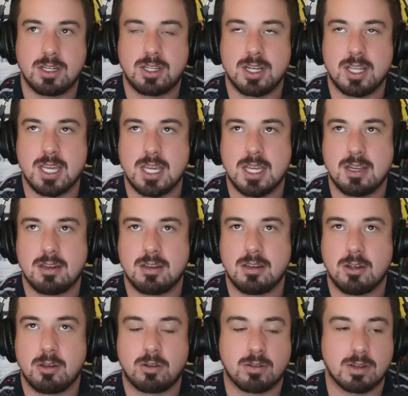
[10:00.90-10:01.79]
Shaheed,
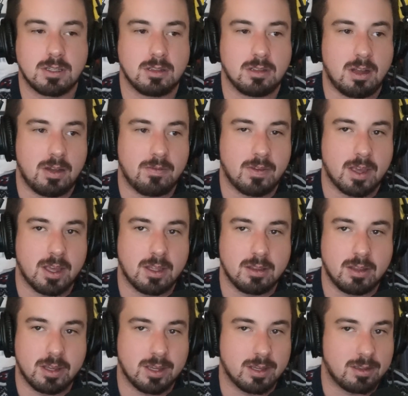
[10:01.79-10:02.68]
no Chris Olave.
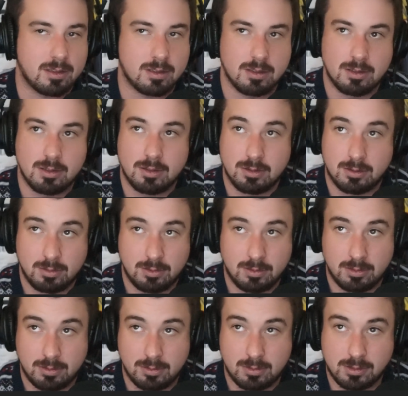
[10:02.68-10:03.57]
Like,
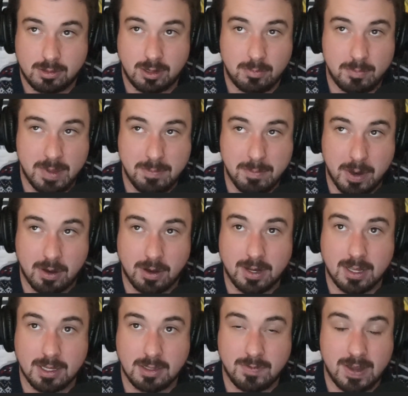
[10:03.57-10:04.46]
it's going to be
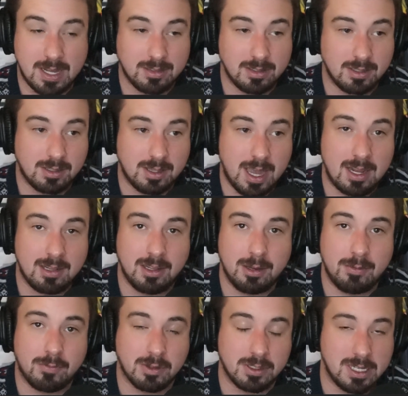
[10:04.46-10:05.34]
Marquez
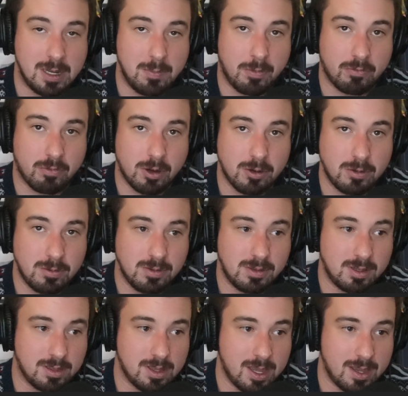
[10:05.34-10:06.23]
Valdes-Scantling for deep
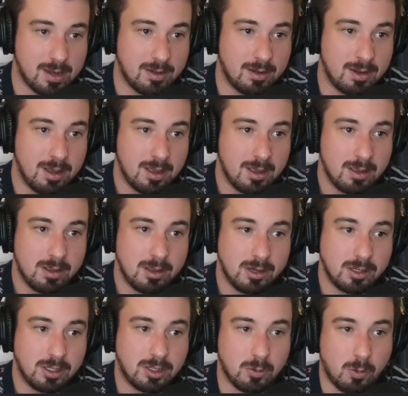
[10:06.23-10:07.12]
throws, and then
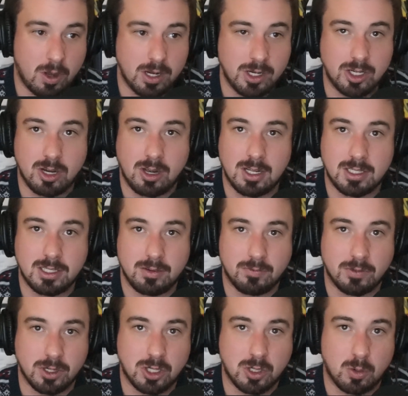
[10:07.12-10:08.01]
Juwan Johnson
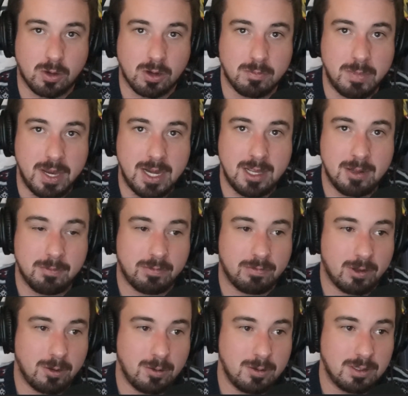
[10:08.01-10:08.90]
for short and medium
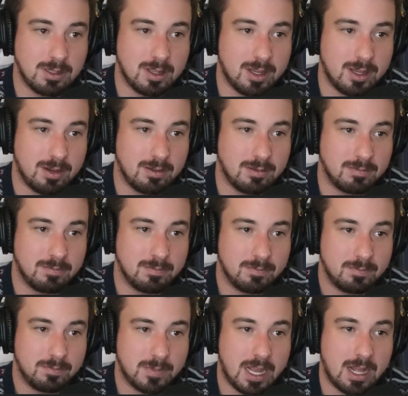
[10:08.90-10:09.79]
throws, and then
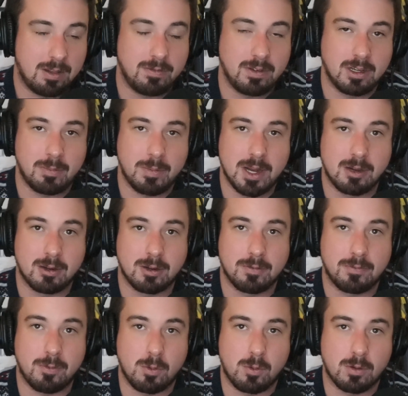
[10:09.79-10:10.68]
Alvin
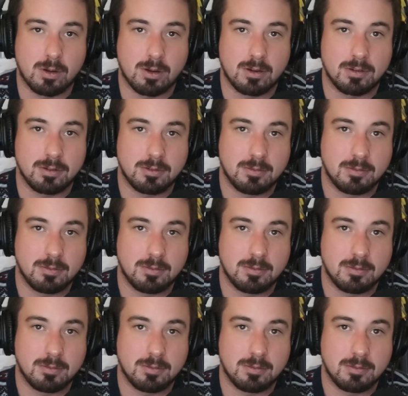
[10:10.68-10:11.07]
Kamara for,